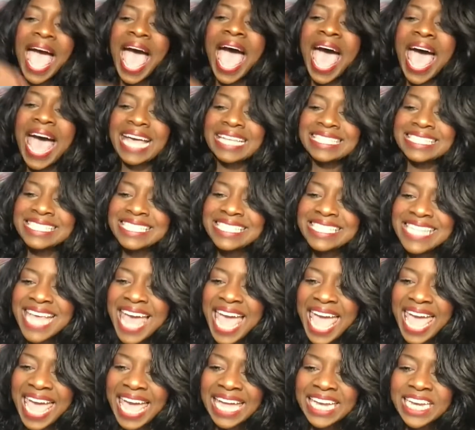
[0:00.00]
I
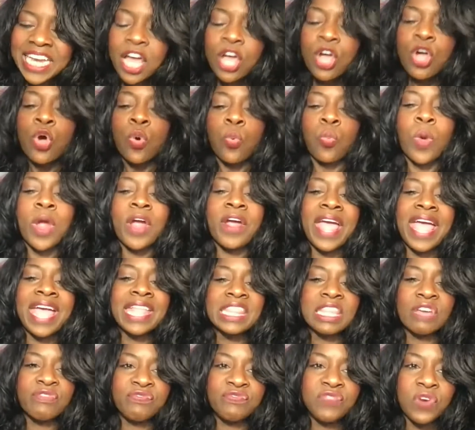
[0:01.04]
said we're
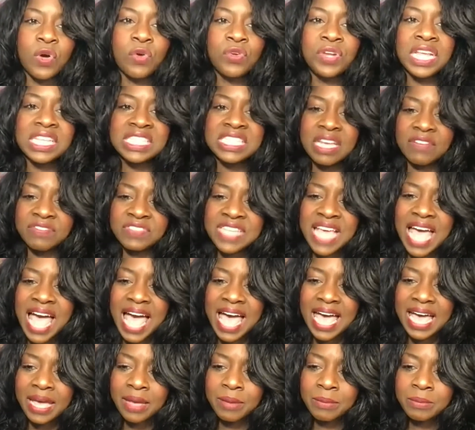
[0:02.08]
in the fullness of
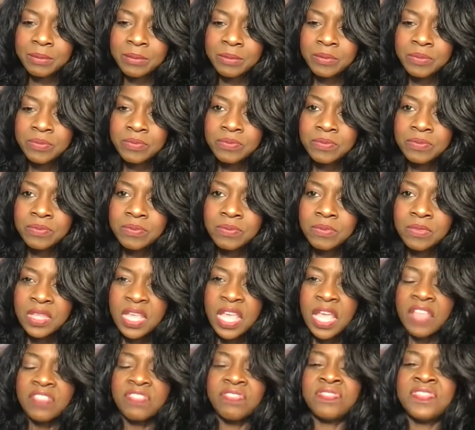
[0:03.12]
time.
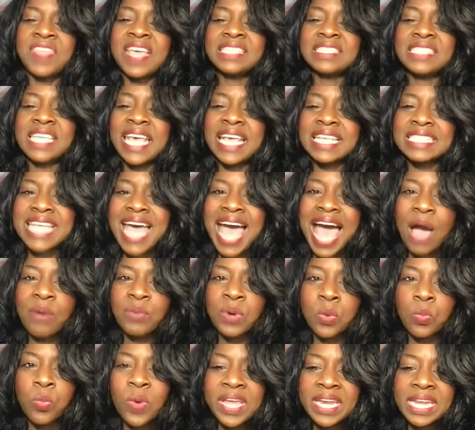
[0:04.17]
This is
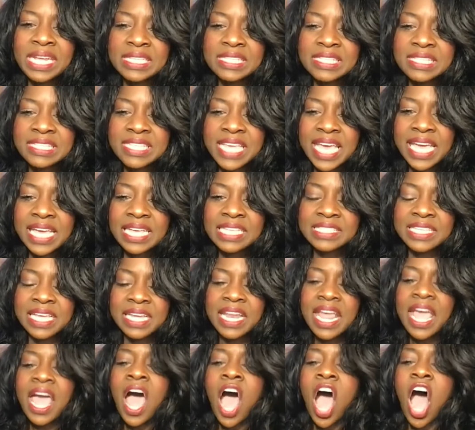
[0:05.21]
our winning
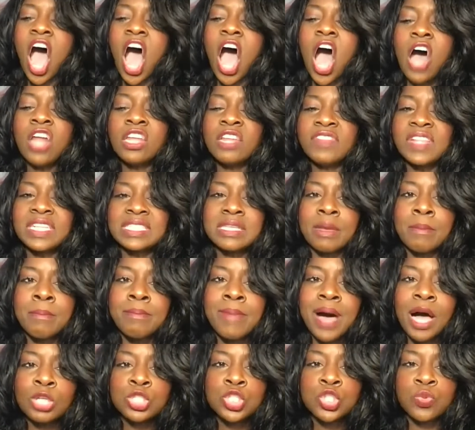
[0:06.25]
season. All of the
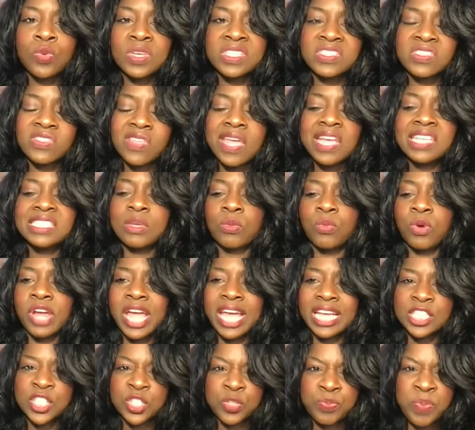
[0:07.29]
tumultuous things that we're
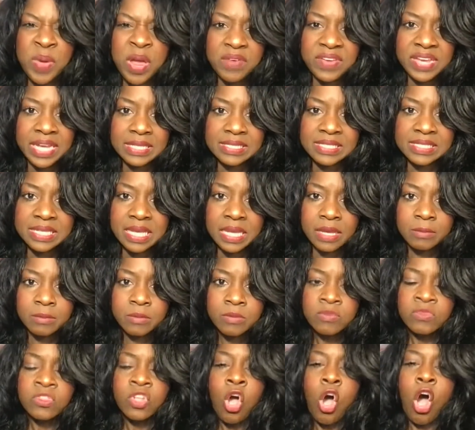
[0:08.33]
experiencing,
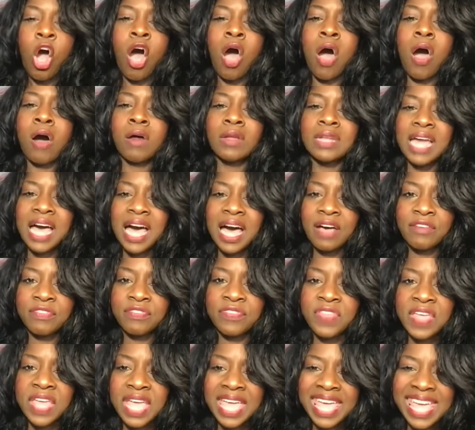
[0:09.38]
all
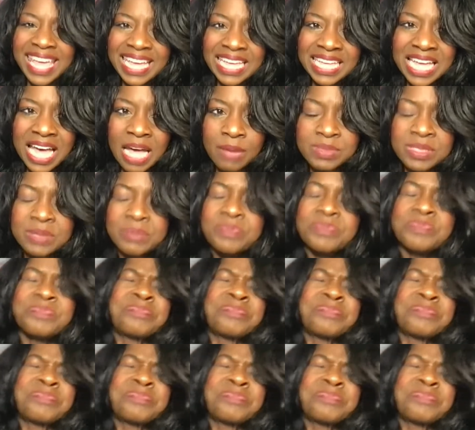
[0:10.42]
of the hiccups,